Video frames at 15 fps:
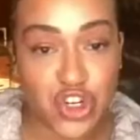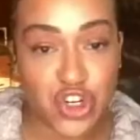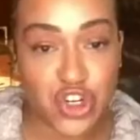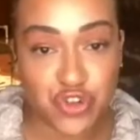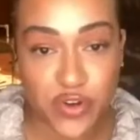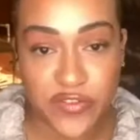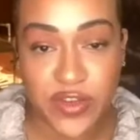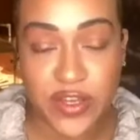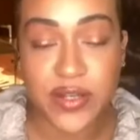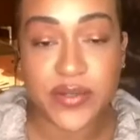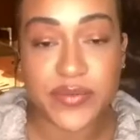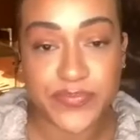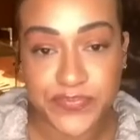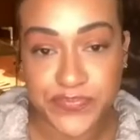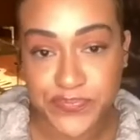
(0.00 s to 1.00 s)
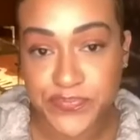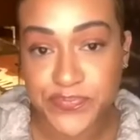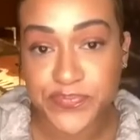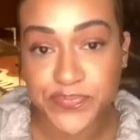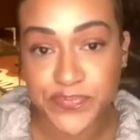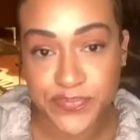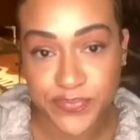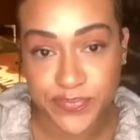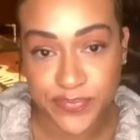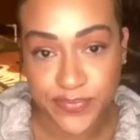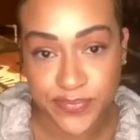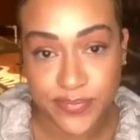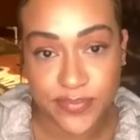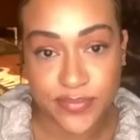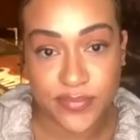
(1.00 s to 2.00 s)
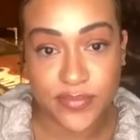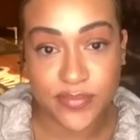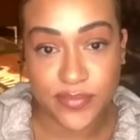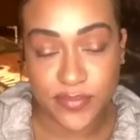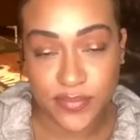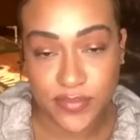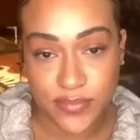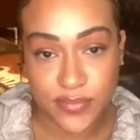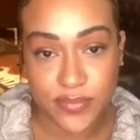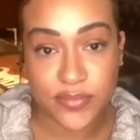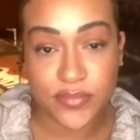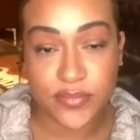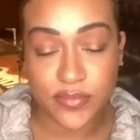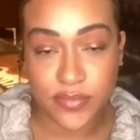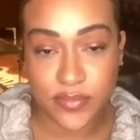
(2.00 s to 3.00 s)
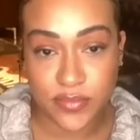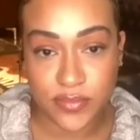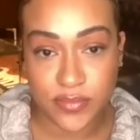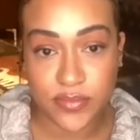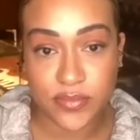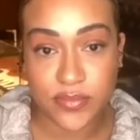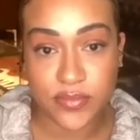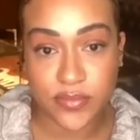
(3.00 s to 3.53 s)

driven very action driven um mm-hmm. very